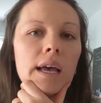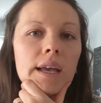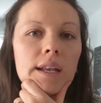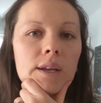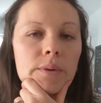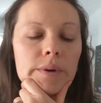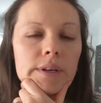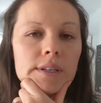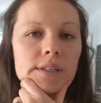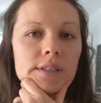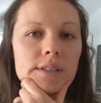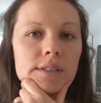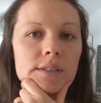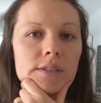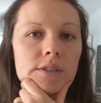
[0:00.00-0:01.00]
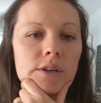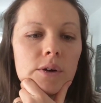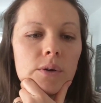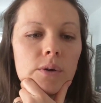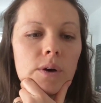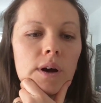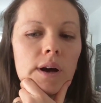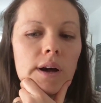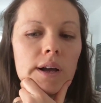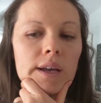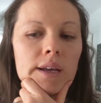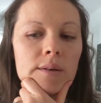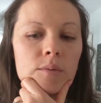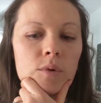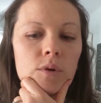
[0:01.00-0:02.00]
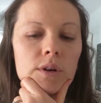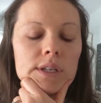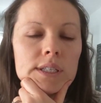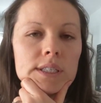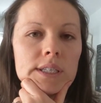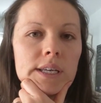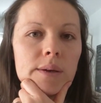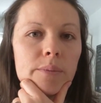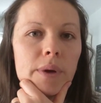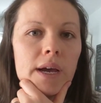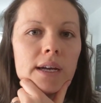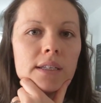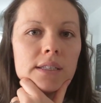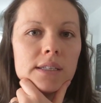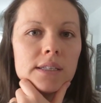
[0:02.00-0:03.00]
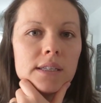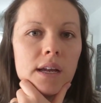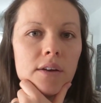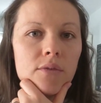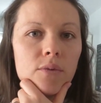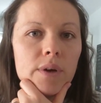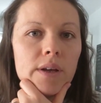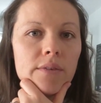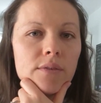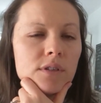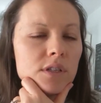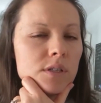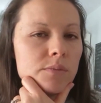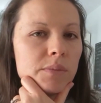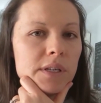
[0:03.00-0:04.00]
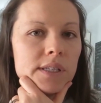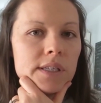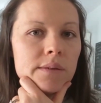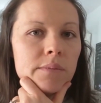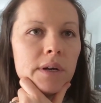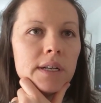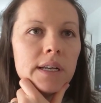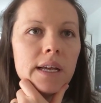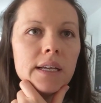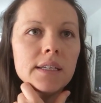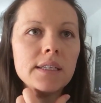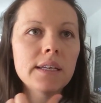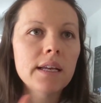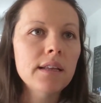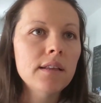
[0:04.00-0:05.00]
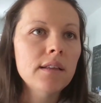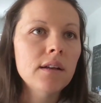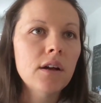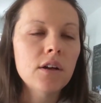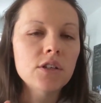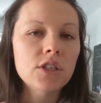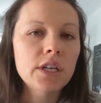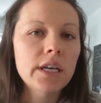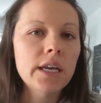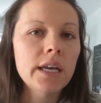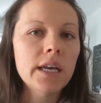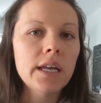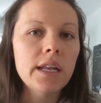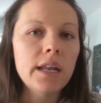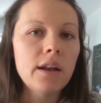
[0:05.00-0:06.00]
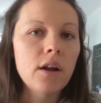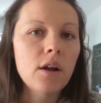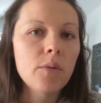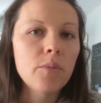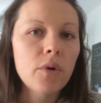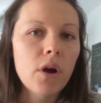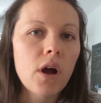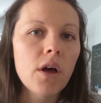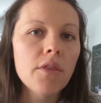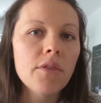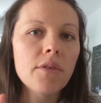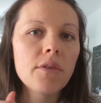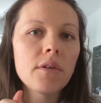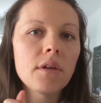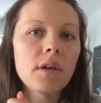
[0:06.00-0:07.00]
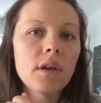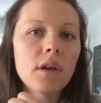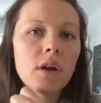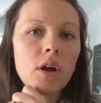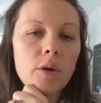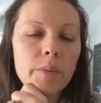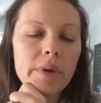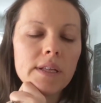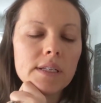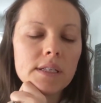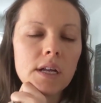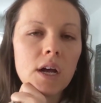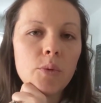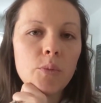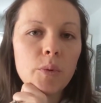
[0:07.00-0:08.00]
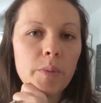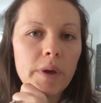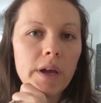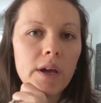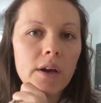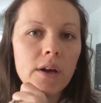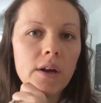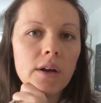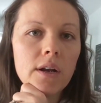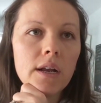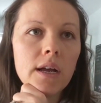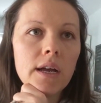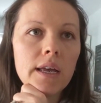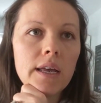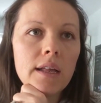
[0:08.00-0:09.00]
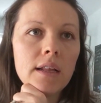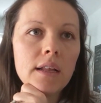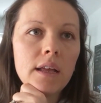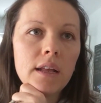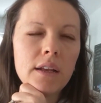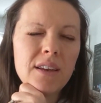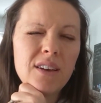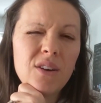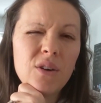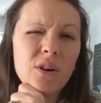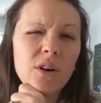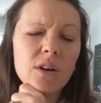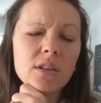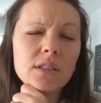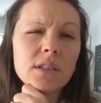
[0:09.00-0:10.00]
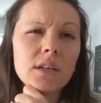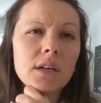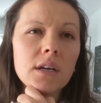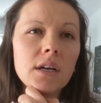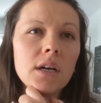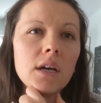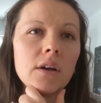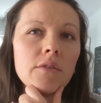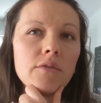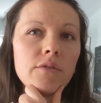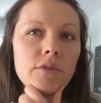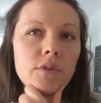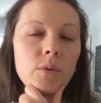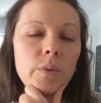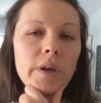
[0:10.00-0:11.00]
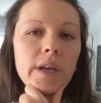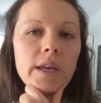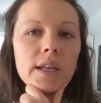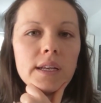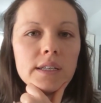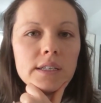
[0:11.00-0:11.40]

Anyways, so I am going to get back to stuff. We have just busy Mondays getting our chicken and our broth, our meat stock prepared, and then yogurt for the week, in